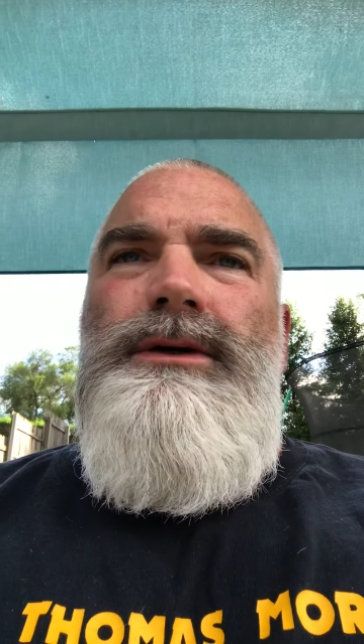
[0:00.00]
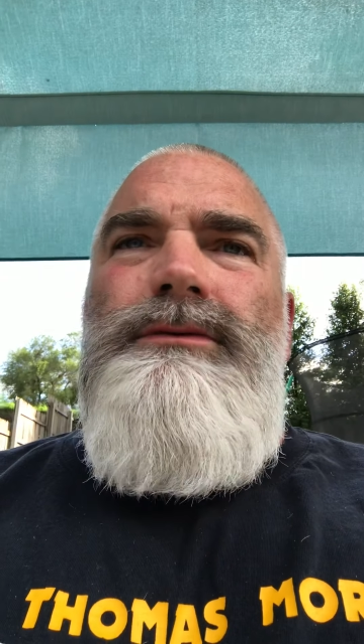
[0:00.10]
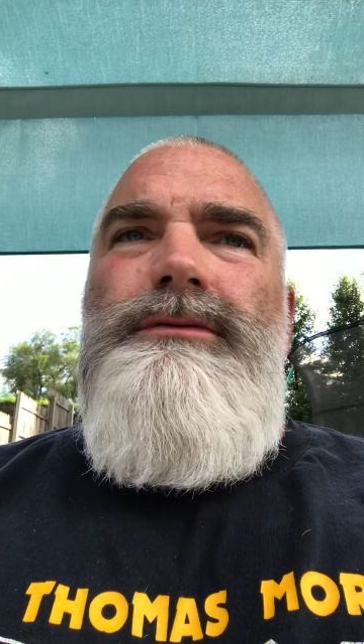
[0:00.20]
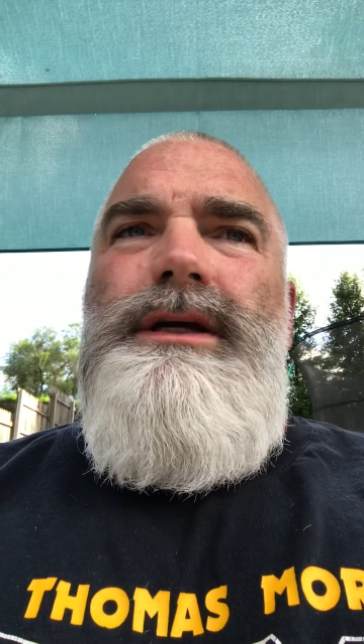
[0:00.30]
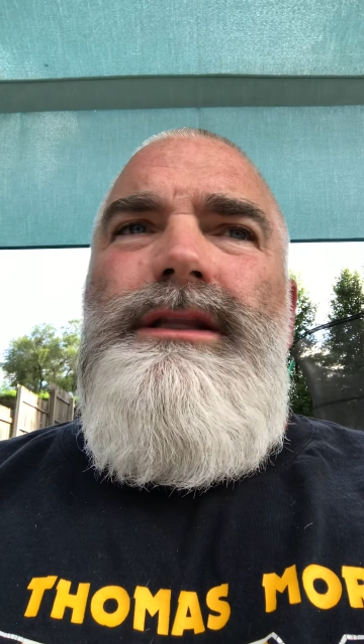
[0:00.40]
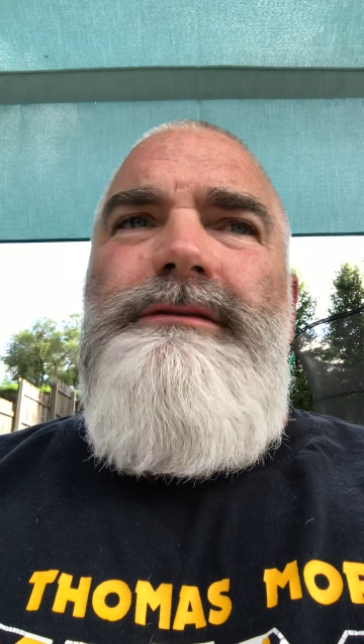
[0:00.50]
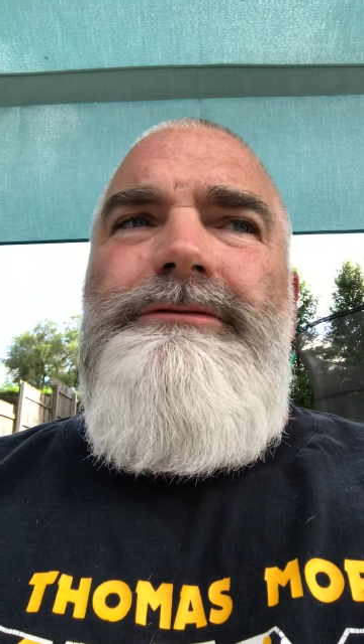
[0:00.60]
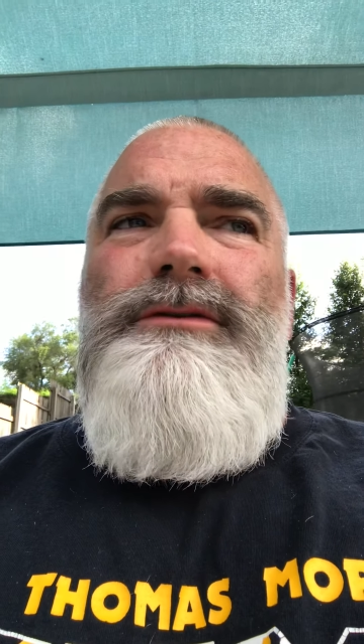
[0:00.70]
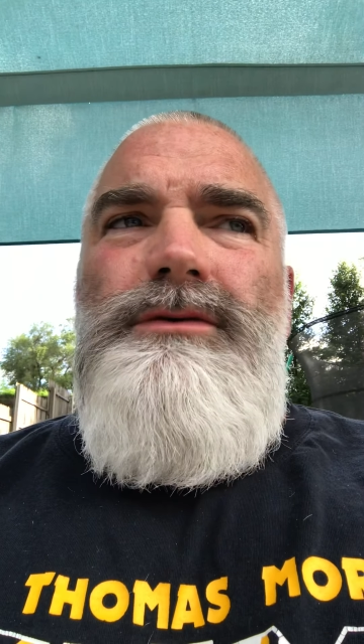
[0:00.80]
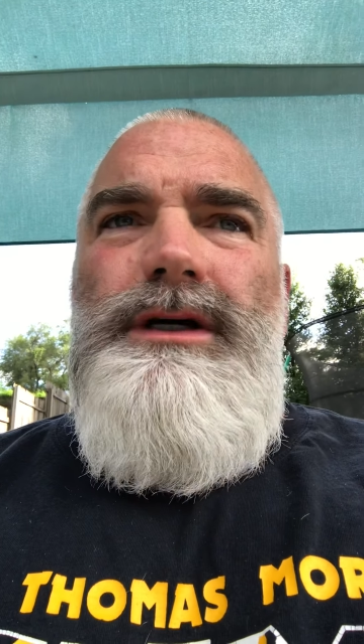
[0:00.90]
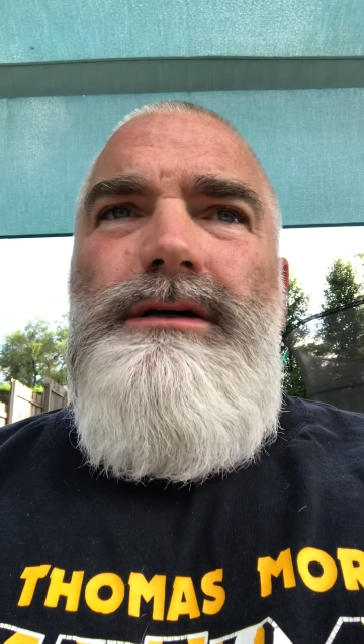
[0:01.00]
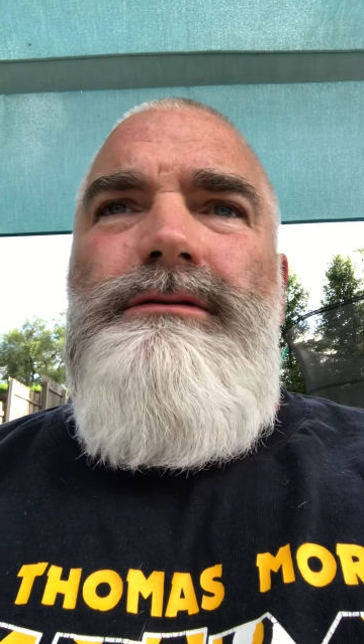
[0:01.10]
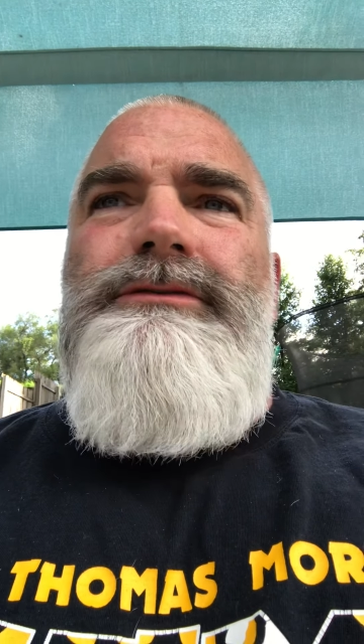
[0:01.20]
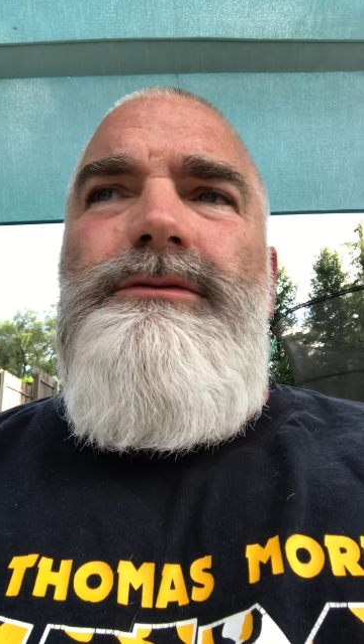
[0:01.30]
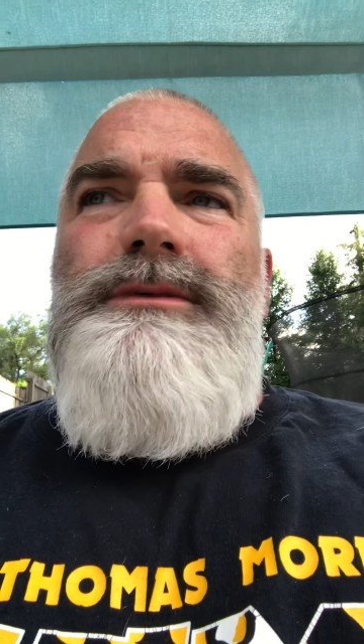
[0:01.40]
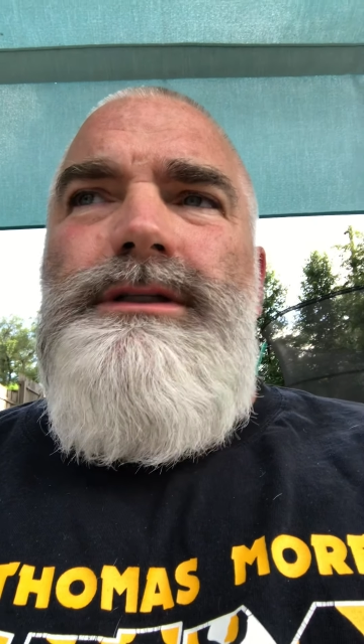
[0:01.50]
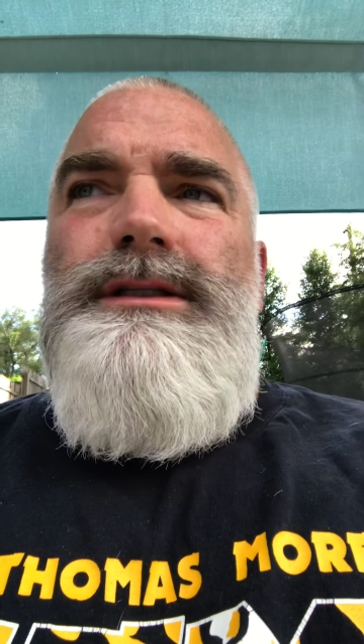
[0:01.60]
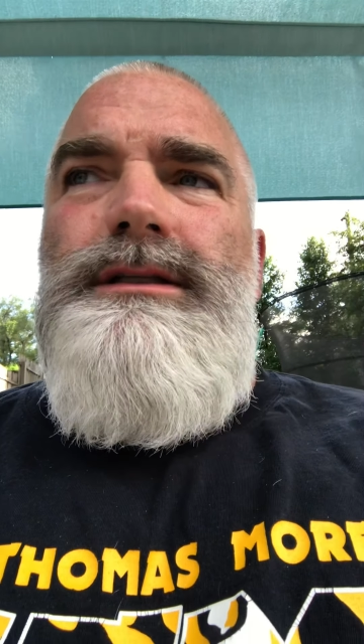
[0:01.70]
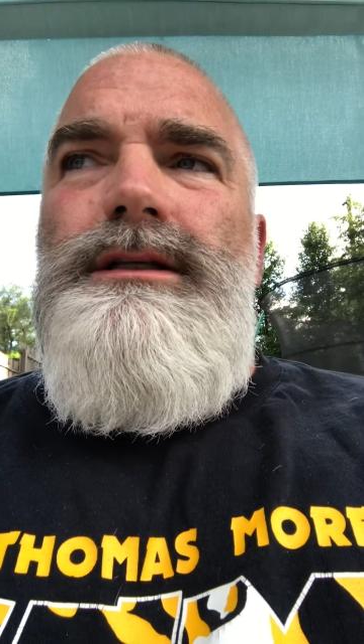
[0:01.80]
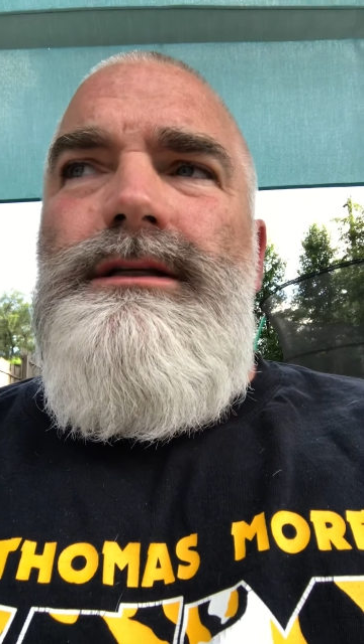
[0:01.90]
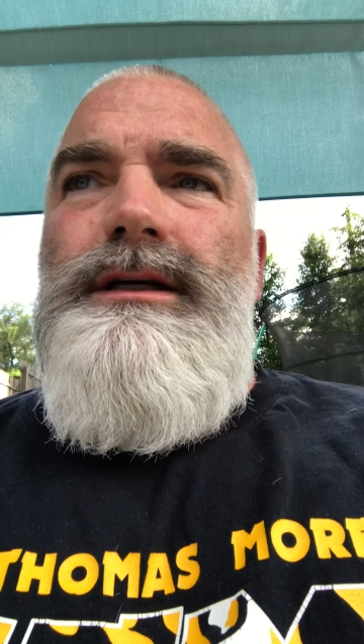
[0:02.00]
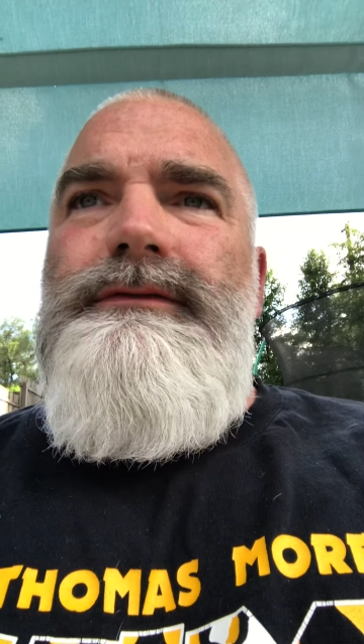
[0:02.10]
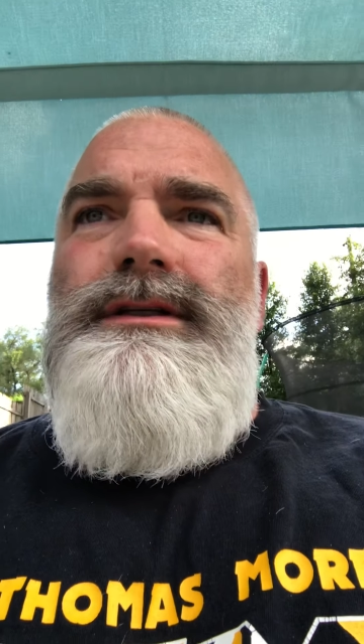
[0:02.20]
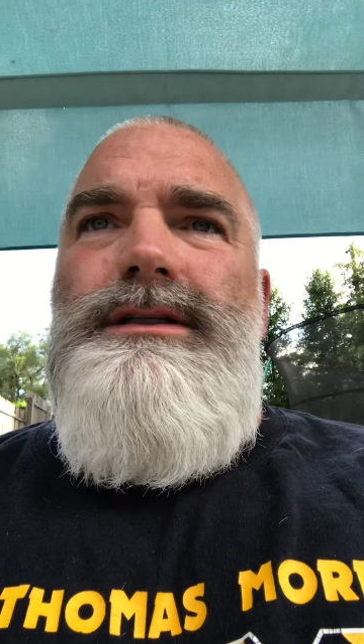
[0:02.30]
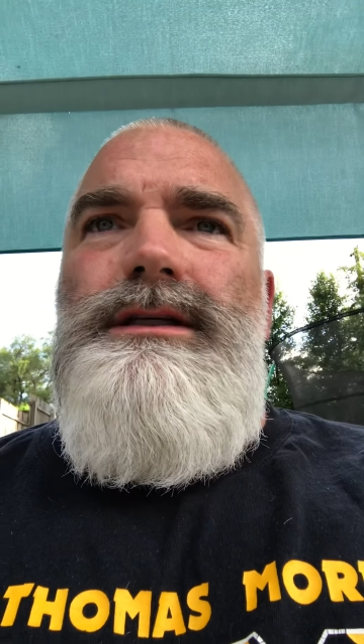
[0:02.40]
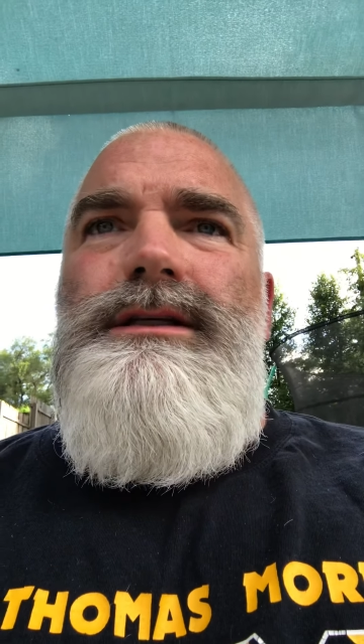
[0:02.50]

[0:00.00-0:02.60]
we ran that for a while, a few months, and then obviously,